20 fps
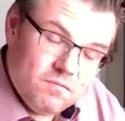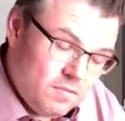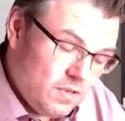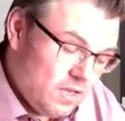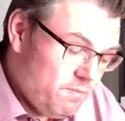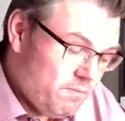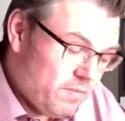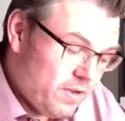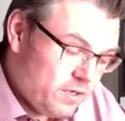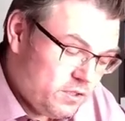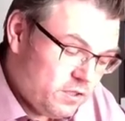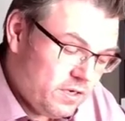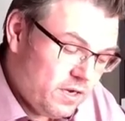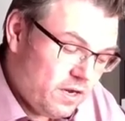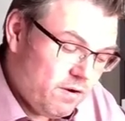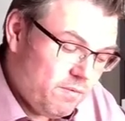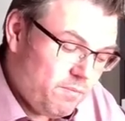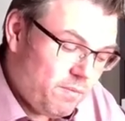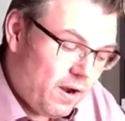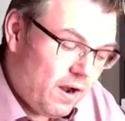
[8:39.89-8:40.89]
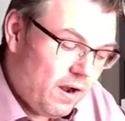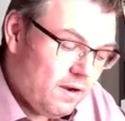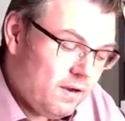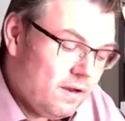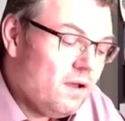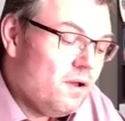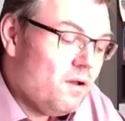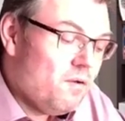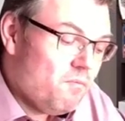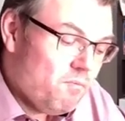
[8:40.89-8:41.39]
imaginary part
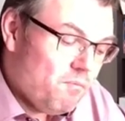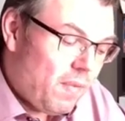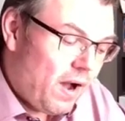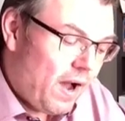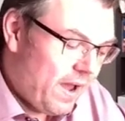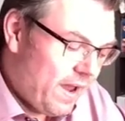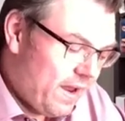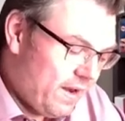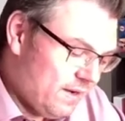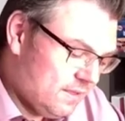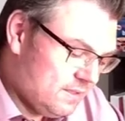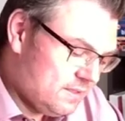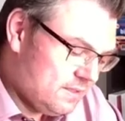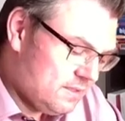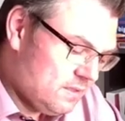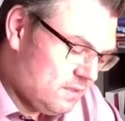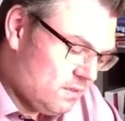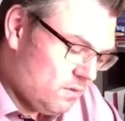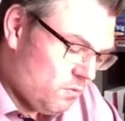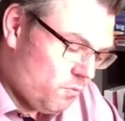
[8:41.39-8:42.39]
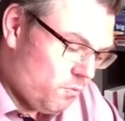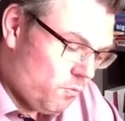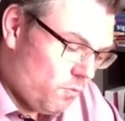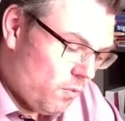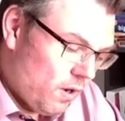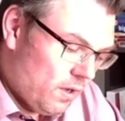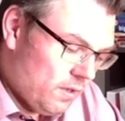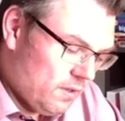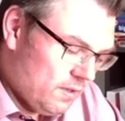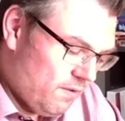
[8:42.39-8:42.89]
minus
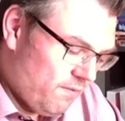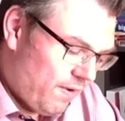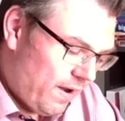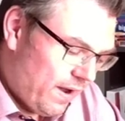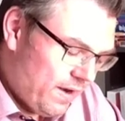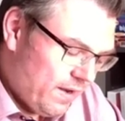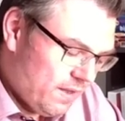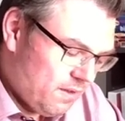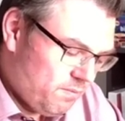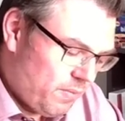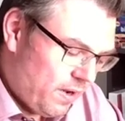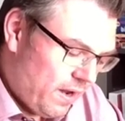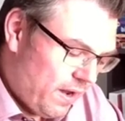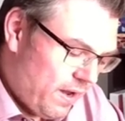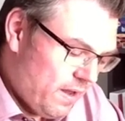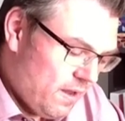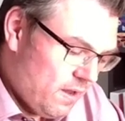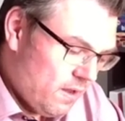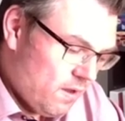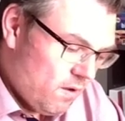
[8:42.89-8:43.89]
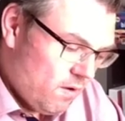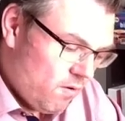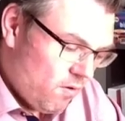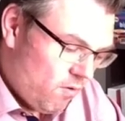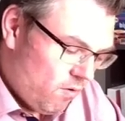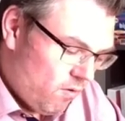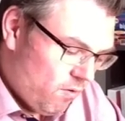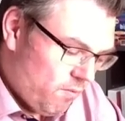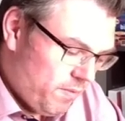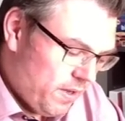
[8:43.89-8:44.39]
1 divided by
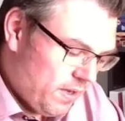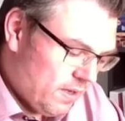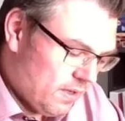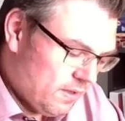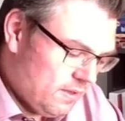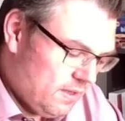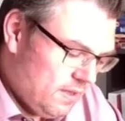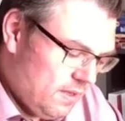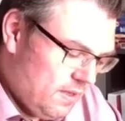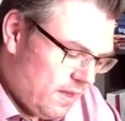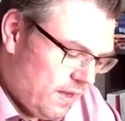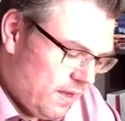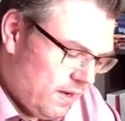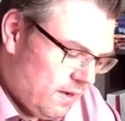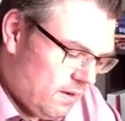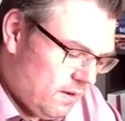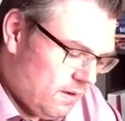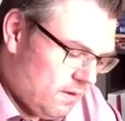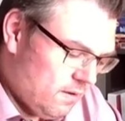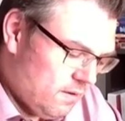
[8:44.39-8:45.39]
omega tn.